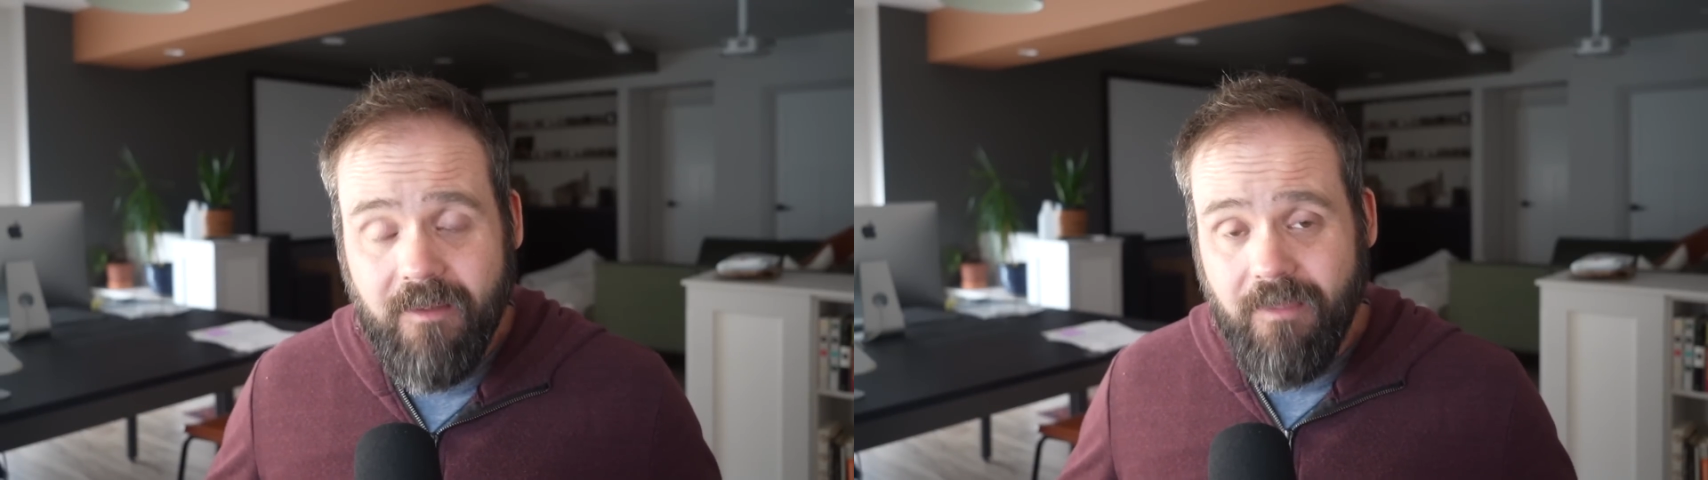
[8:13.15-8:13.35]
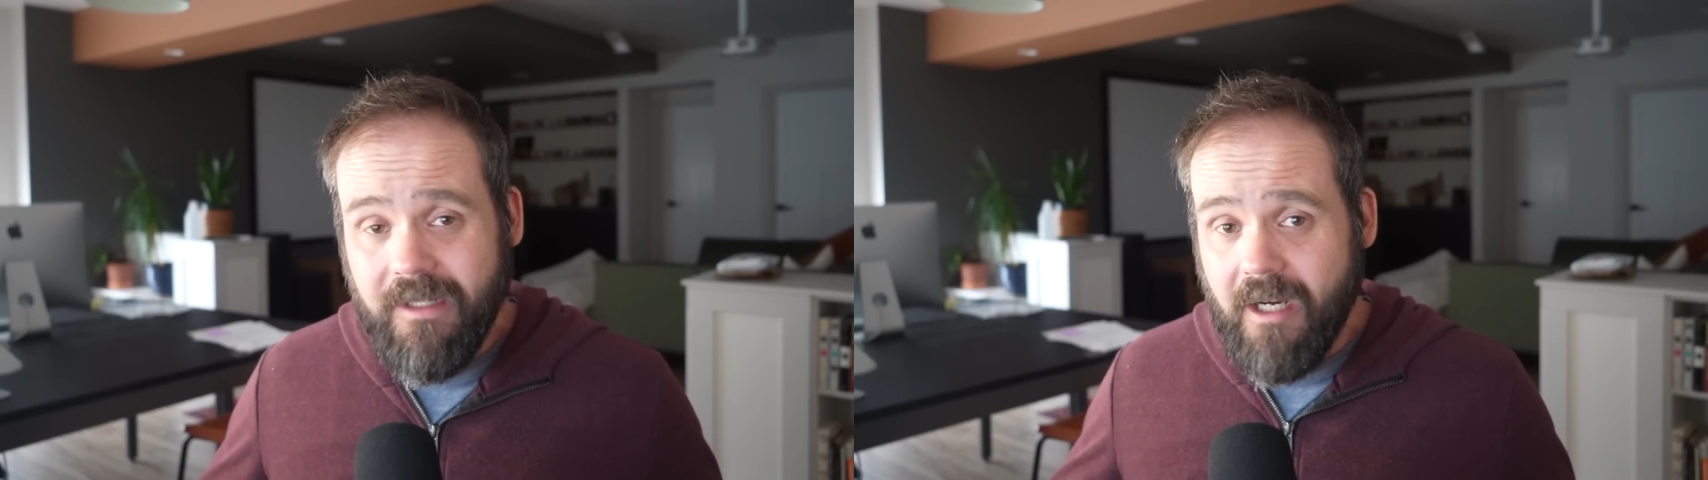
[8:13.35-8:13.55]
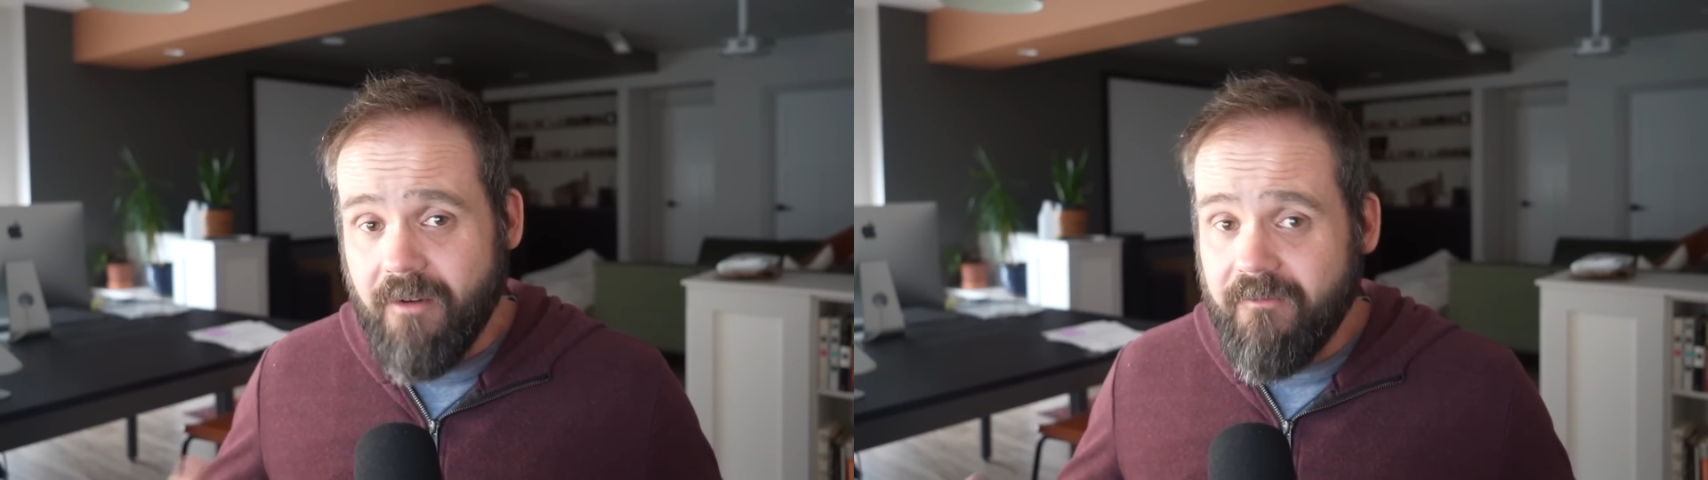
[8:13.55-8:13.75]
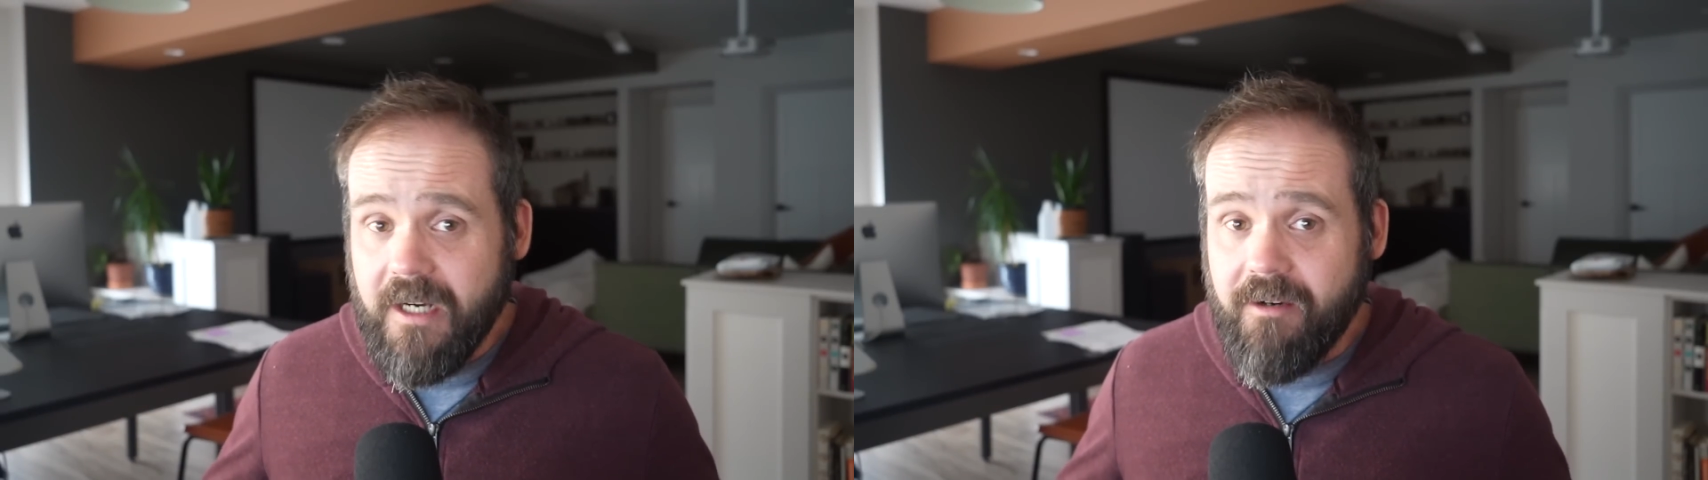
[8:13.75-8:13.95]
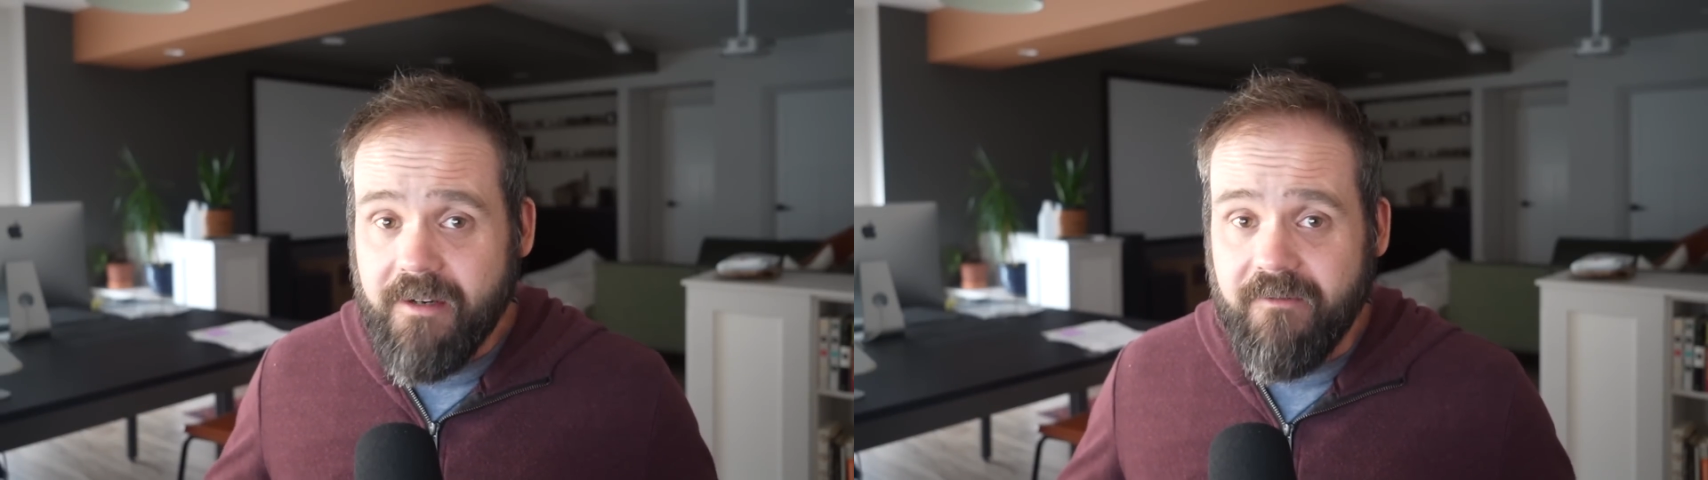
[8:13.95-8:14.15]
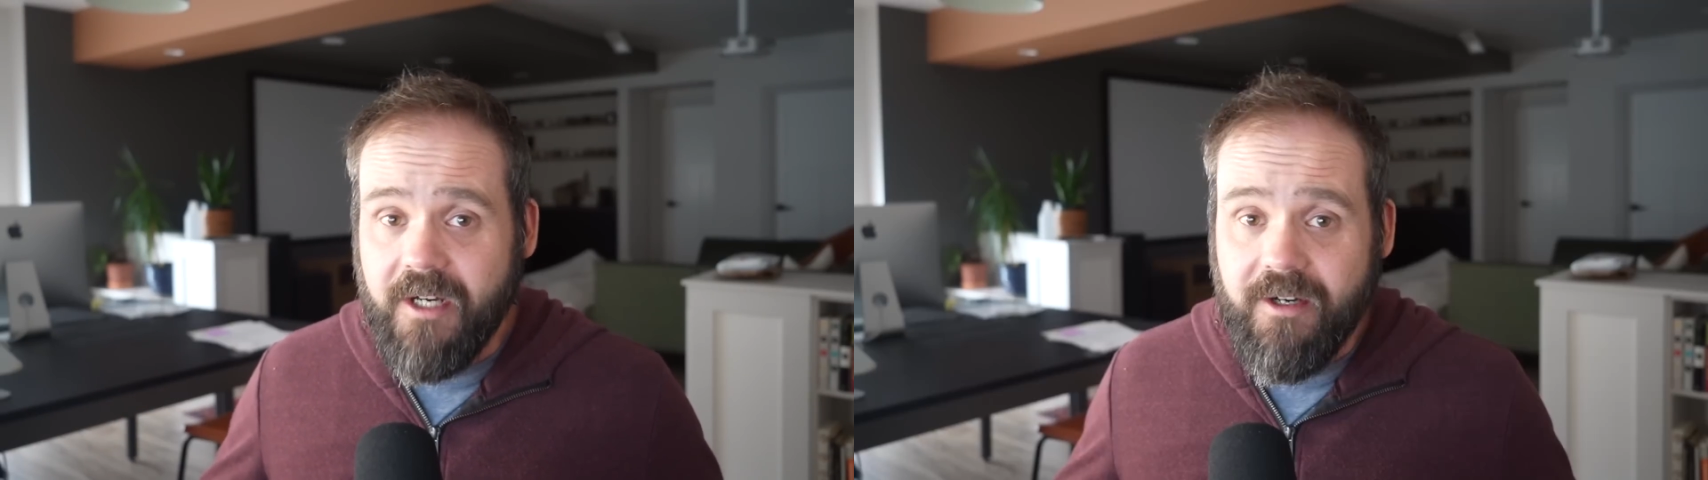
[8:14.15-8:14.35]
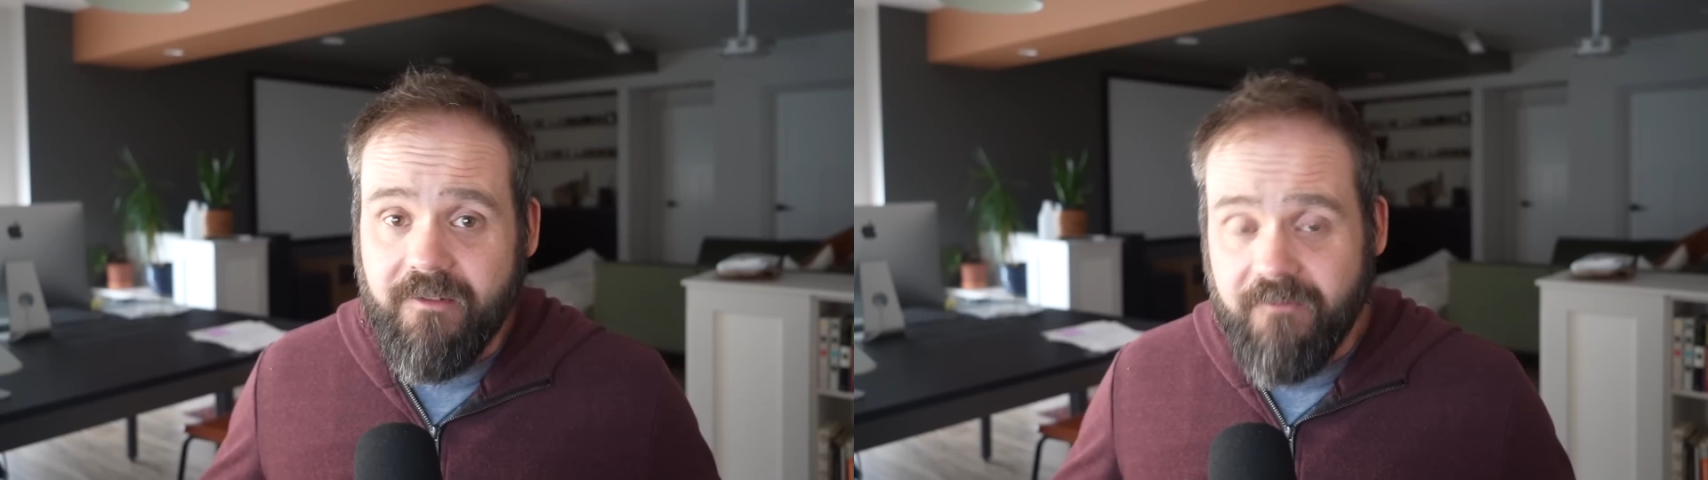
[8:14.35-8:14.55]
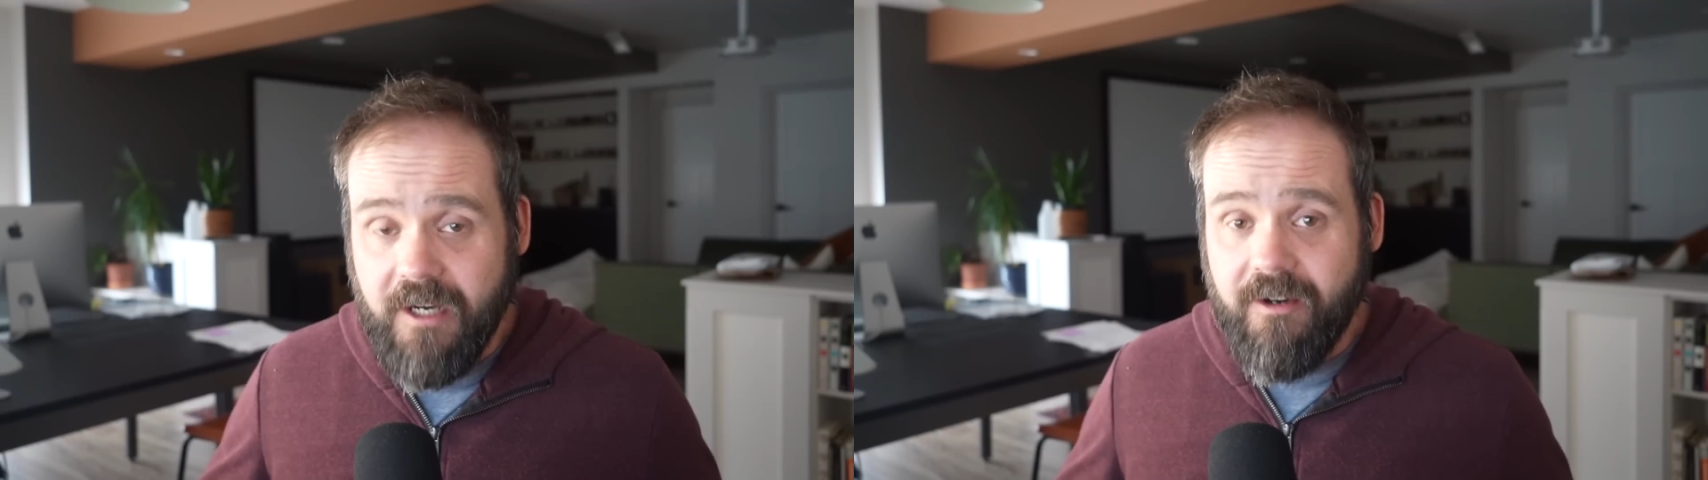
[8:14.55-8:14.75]
but they are very, very,
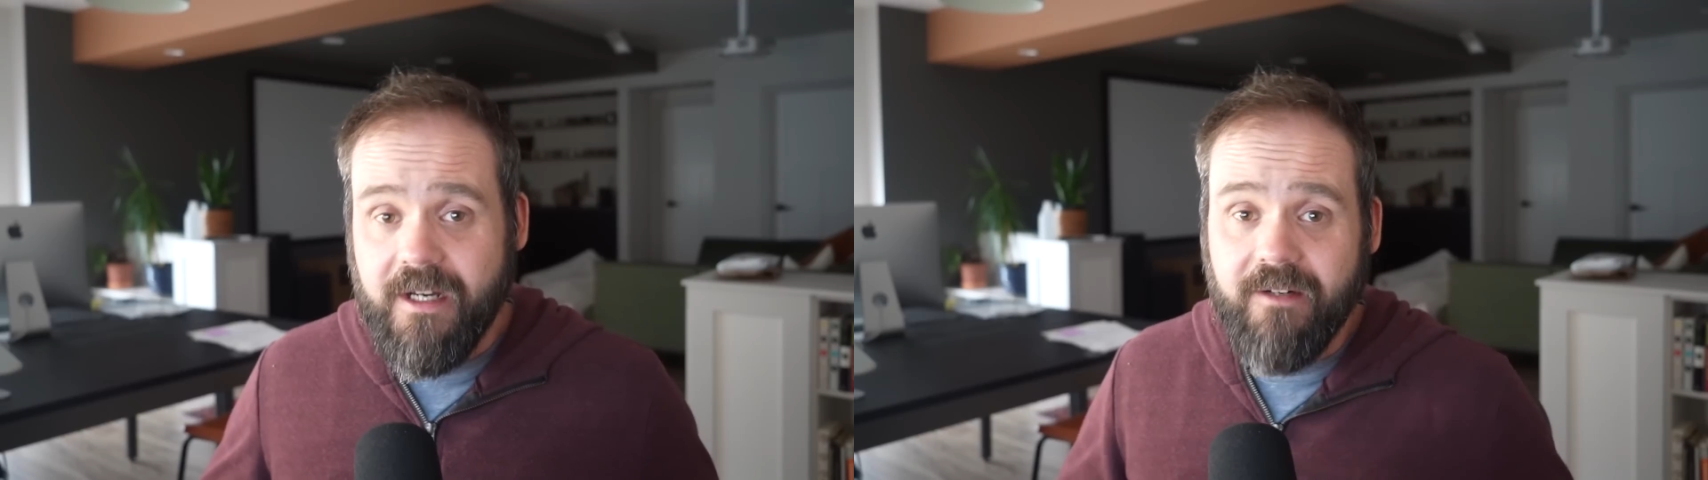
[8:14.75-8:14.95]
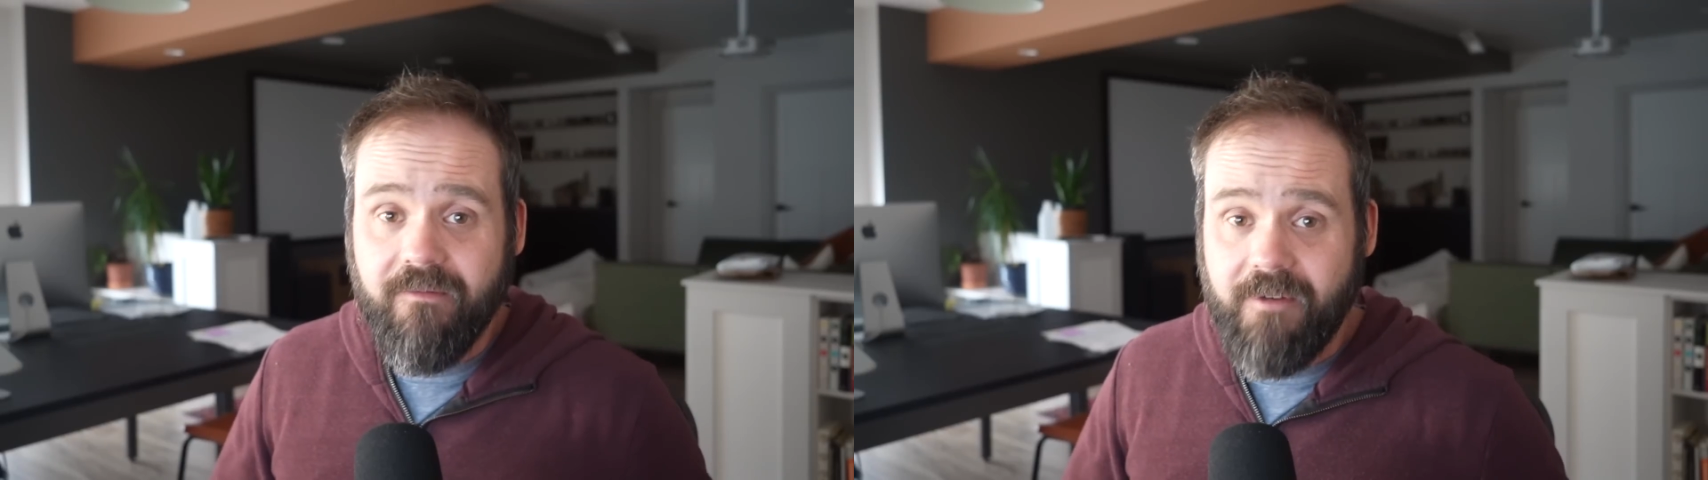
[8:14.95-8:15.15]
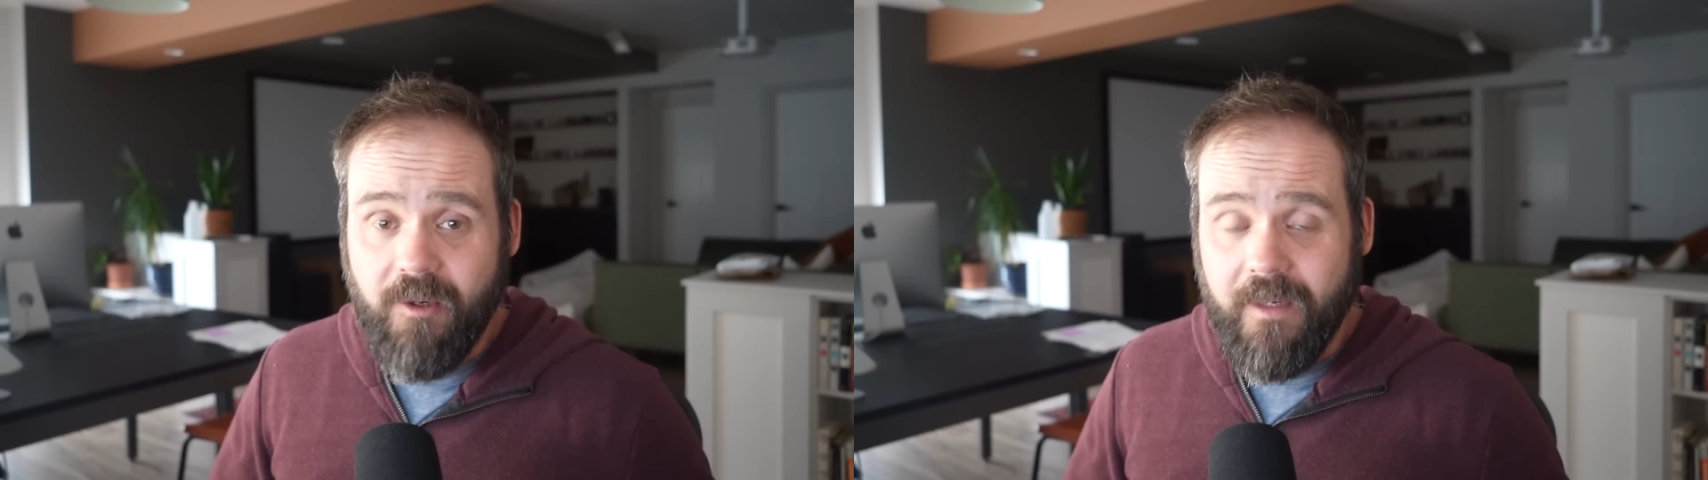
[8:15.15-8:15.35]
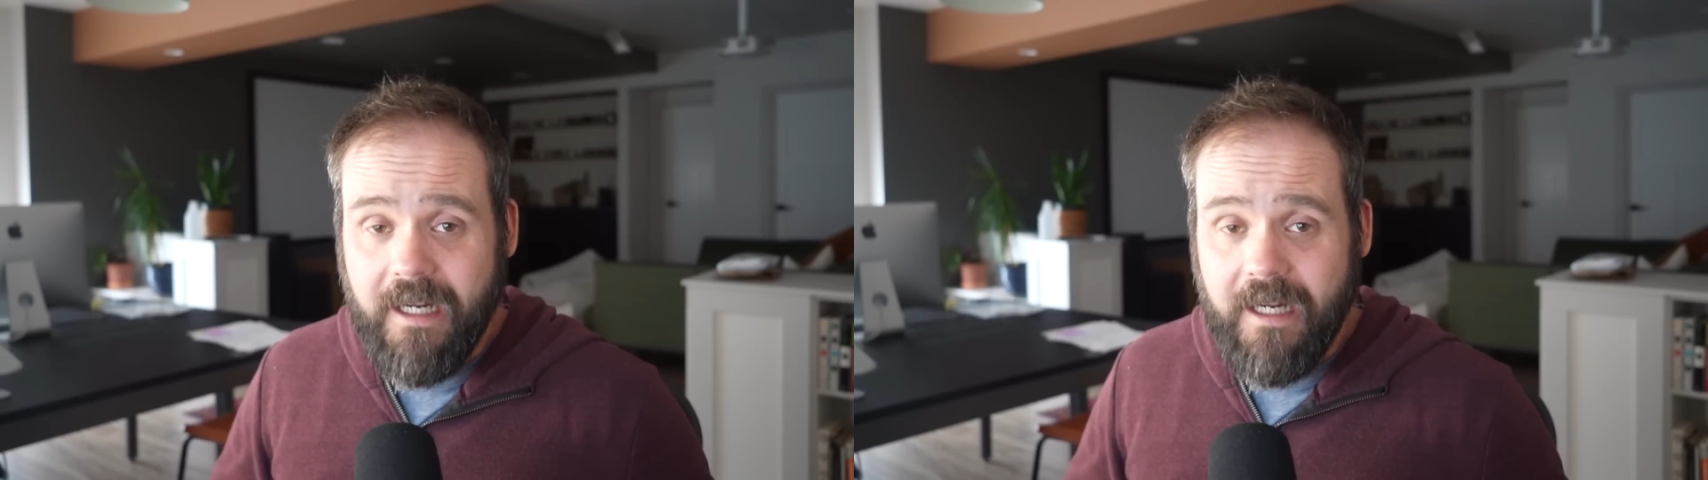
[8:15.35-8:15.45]
very infrequent.